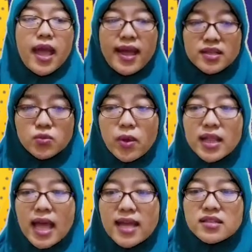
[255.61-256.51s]
as
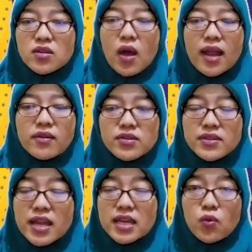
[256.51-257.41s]
well as not
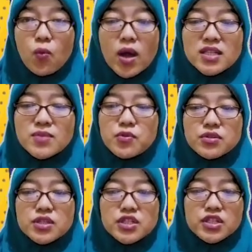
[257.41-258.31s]
understanding one's
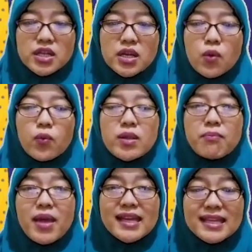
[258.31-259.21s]
position will
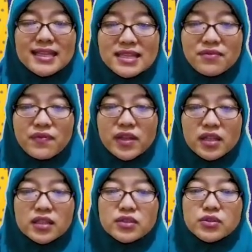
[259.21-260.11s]
make it
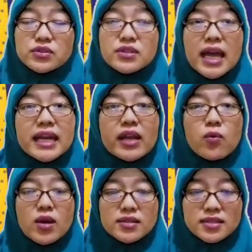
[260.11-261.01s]
difficult to direct
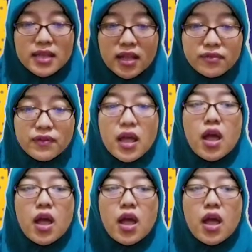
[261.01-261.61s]
oneself